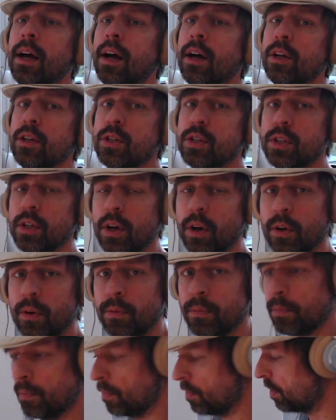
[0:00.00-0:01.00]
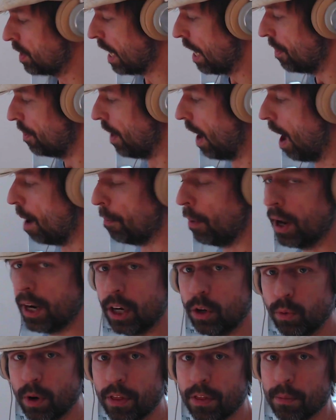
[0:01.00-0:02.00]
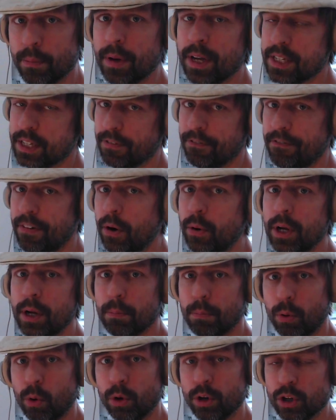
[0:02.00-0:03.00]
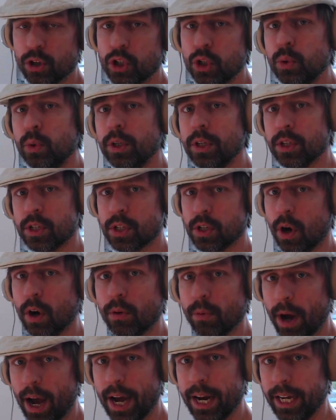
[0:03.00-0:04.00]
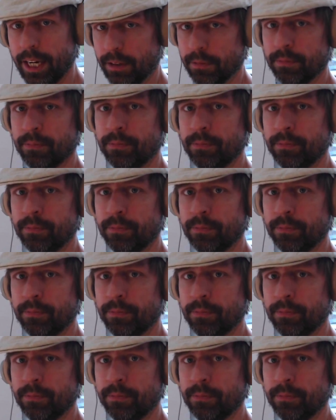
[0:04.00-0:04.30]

So the harmonic rhythm is a very important tool in songwriting.